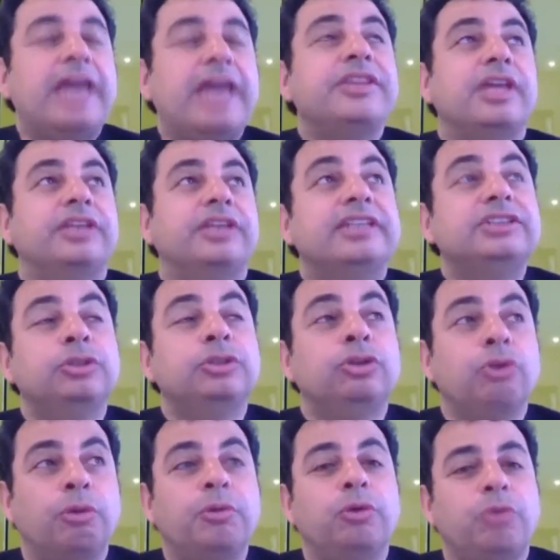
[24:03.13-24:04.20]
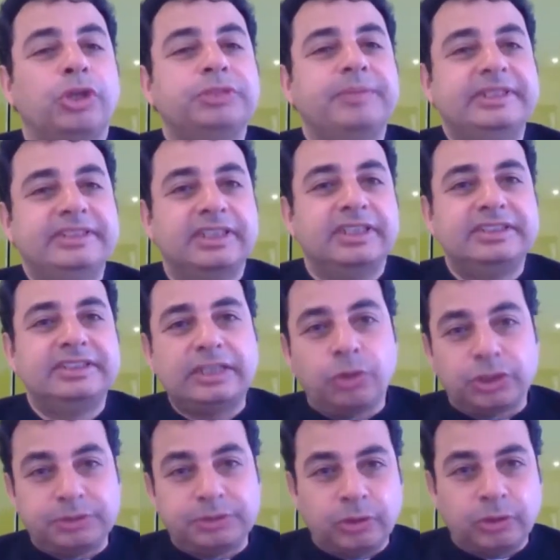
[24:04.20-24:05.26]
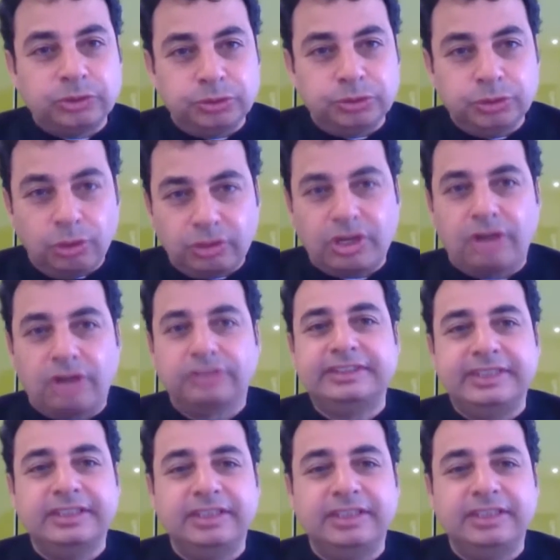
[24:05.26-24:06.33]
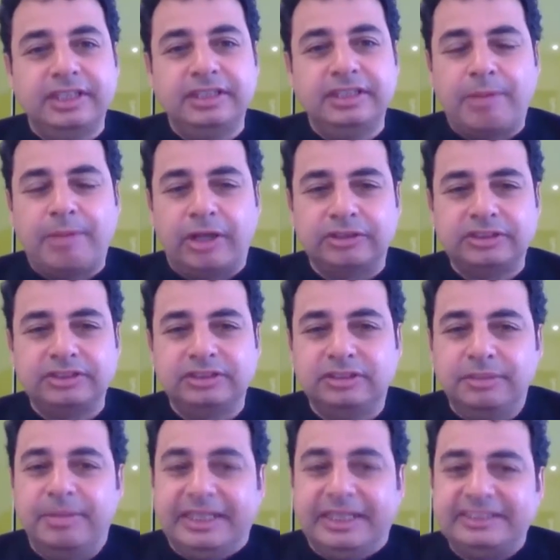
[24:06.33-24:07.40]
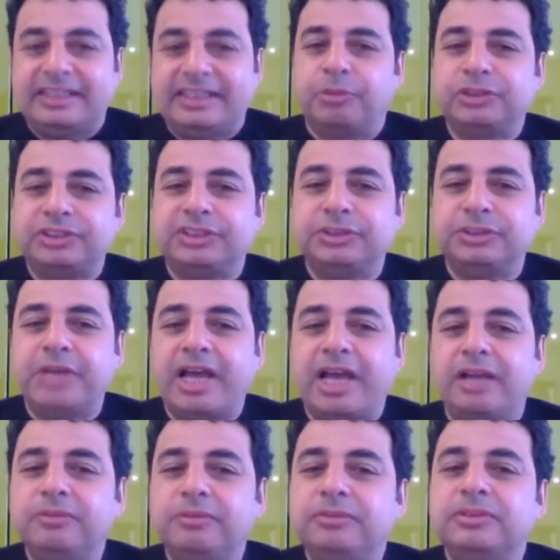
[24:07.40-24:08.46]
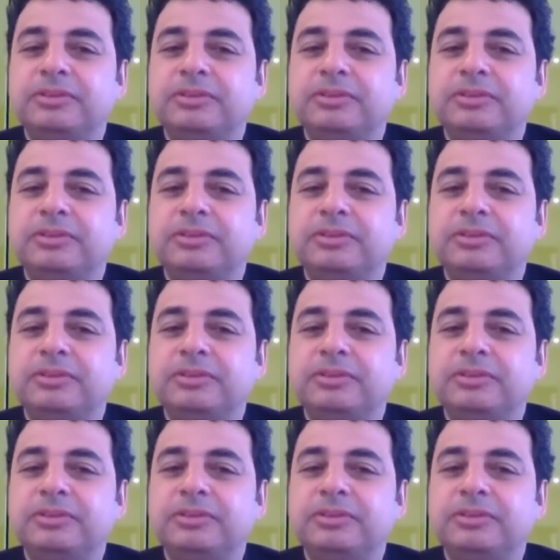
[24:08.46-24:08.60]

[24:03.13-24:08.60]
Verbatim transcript: And that's the global workspace. Does that correspond to your current yes. thinking about the best hypothesis we have?